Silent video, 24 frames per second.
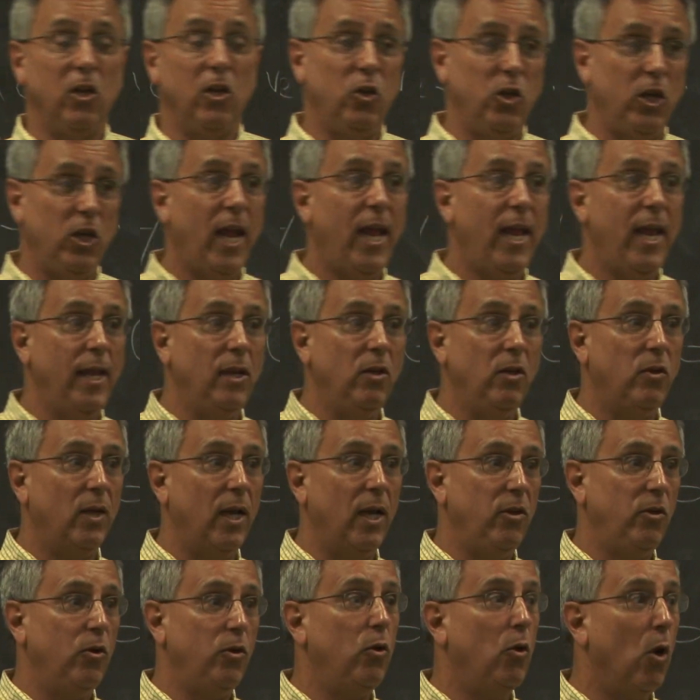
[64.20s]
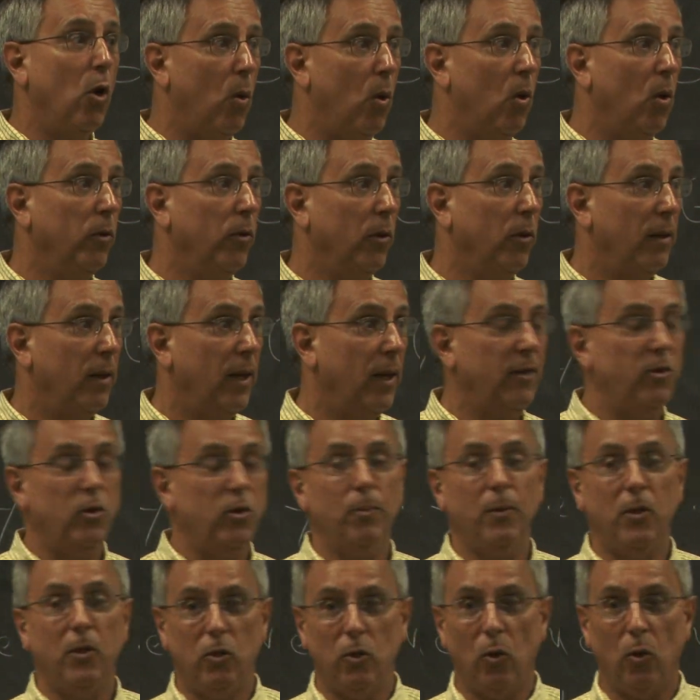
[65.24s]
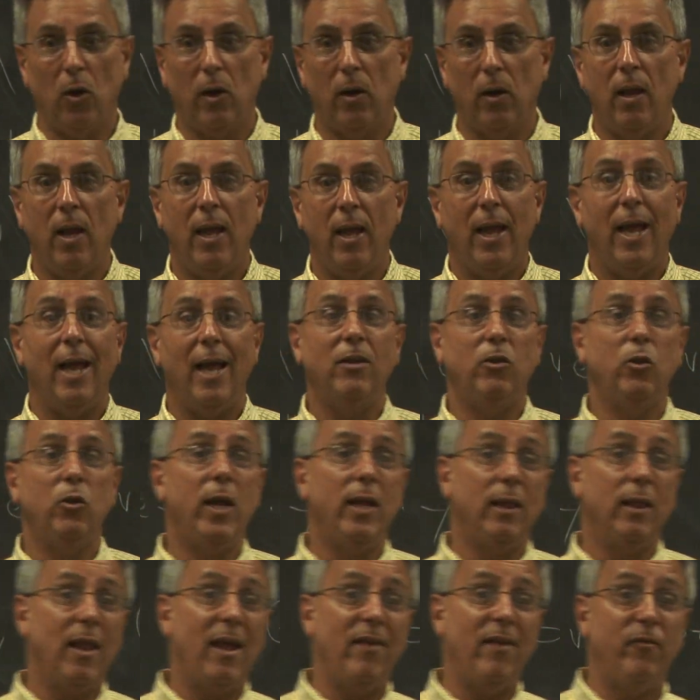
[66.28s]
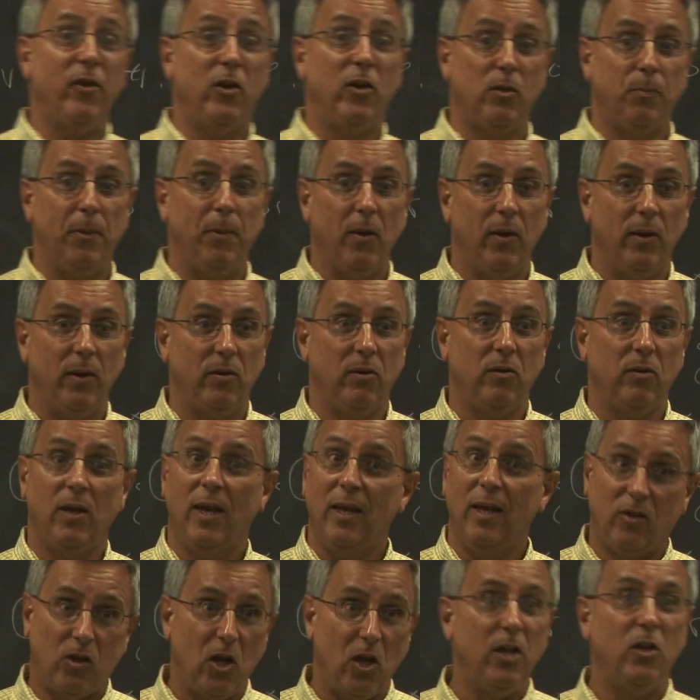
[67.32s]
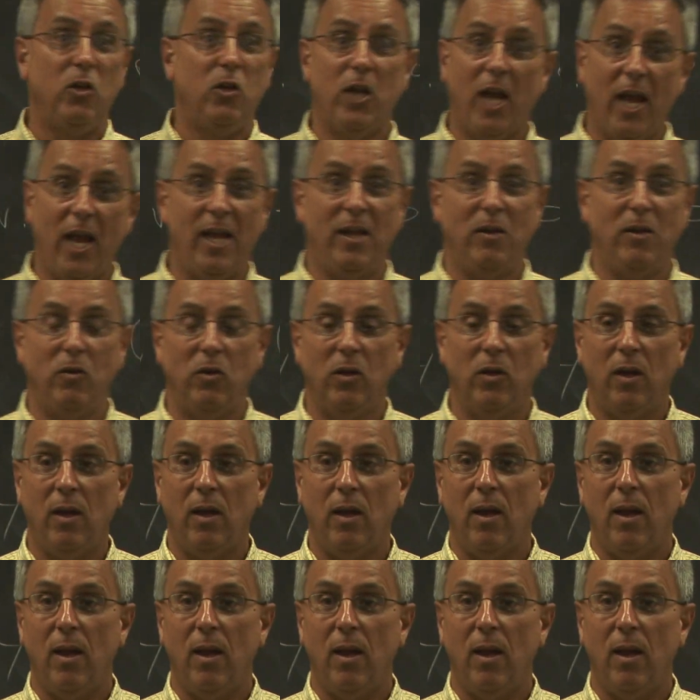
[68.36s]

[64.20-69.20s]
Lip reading: to change as you go older, as you mature, as you get life experiences. It's going to change.